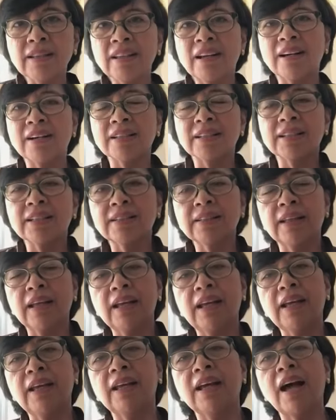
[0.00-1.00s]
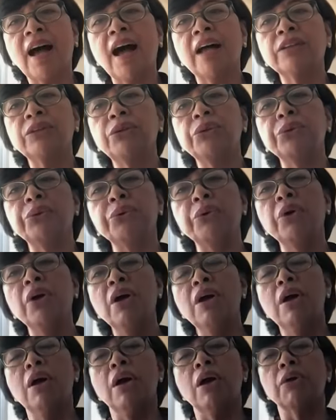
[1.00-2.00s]
uh, that they had to
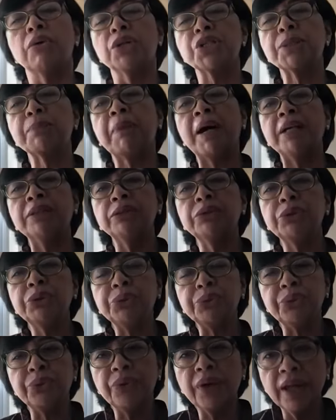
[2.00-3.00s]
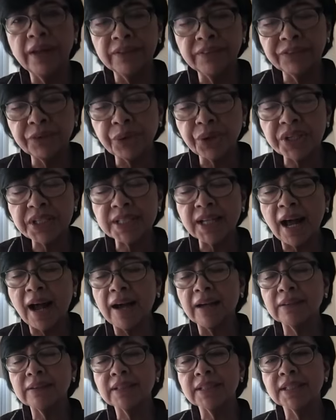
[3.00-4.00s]
respond to, and of course the
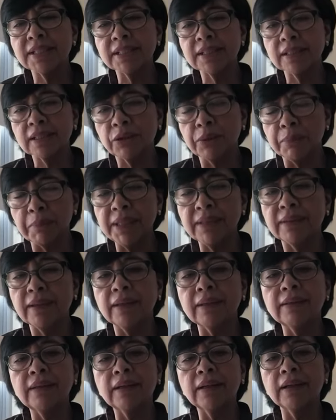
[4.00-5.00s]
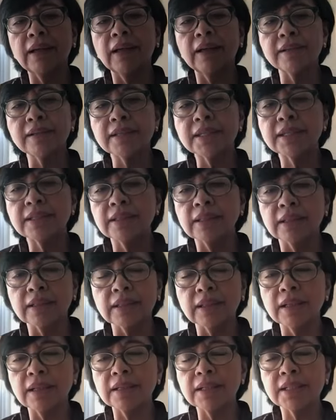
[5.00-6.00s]
acts committed against
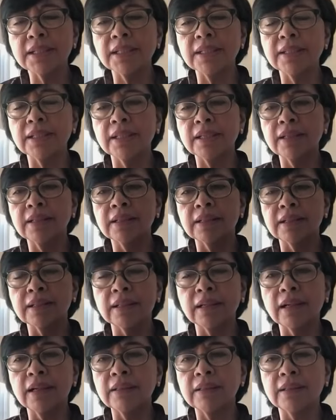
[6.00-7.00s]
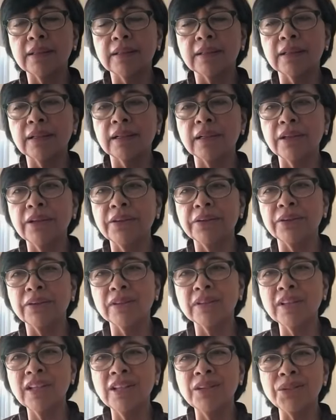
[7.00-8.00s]
the the the you know
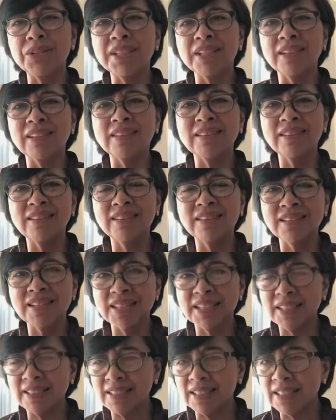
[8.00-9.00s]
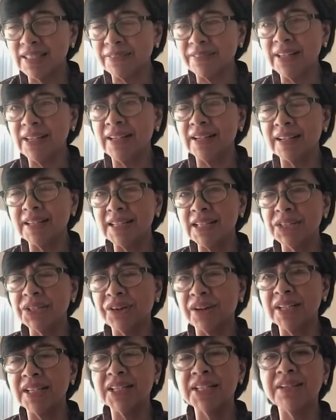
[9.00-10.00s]
innocent civilians,
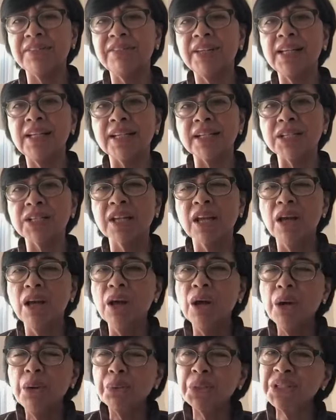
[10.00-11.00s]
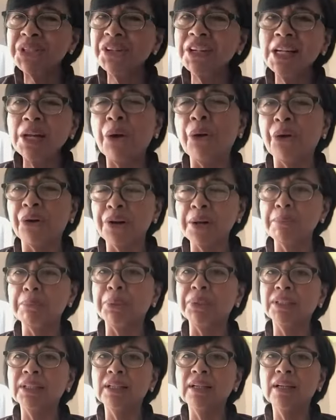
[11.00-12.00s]
Israeli civilians, was really horrible.